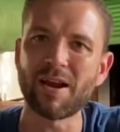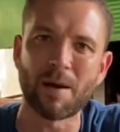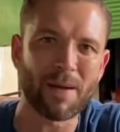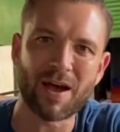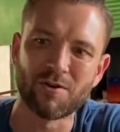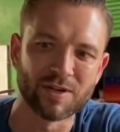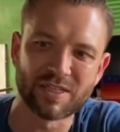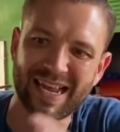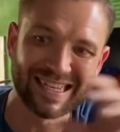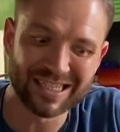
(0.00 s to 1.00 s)
powder is
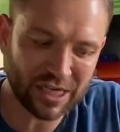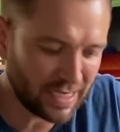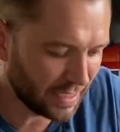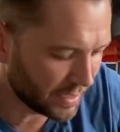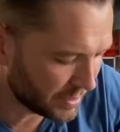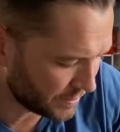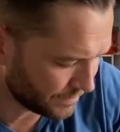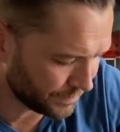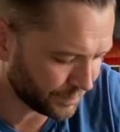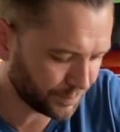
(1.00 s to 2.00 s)
ingenious.
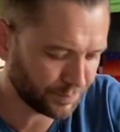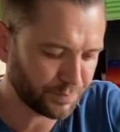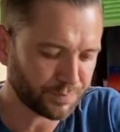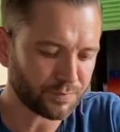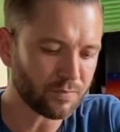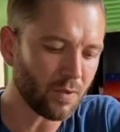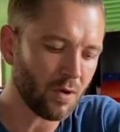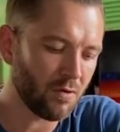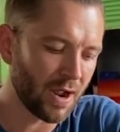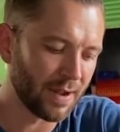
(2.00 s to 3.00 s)

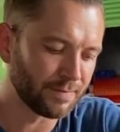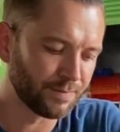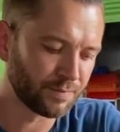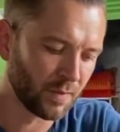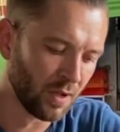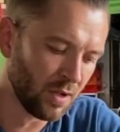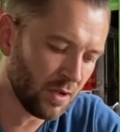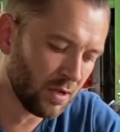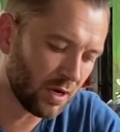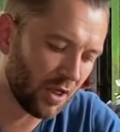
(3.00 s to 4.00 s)
Right,
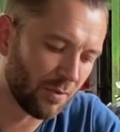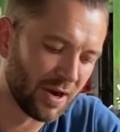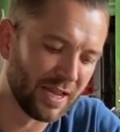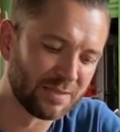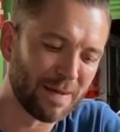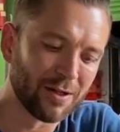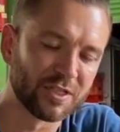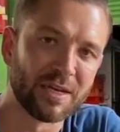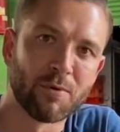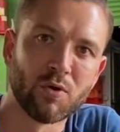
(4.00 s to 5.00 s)
another one of these
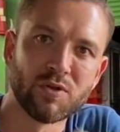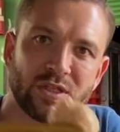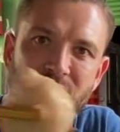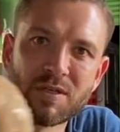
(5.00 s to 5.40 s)
bouncy balls.